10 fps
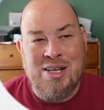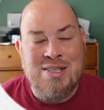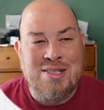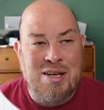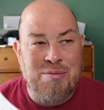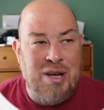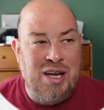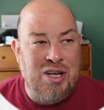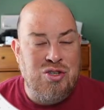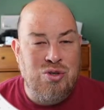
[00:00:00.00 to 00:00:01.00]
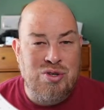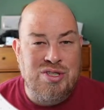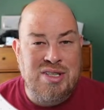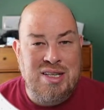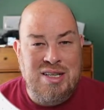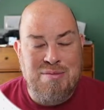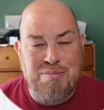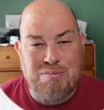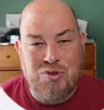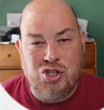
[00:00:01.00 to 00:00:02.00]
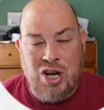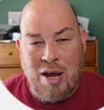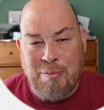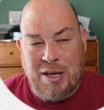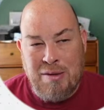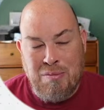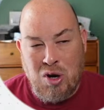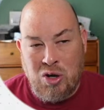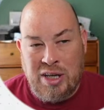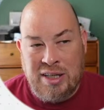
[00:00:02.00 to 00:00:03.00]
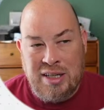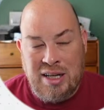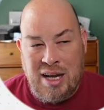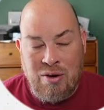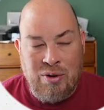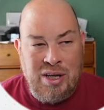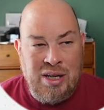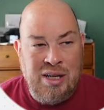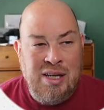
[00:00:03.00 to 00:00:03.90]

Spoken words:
some kind of touristy shopping market area,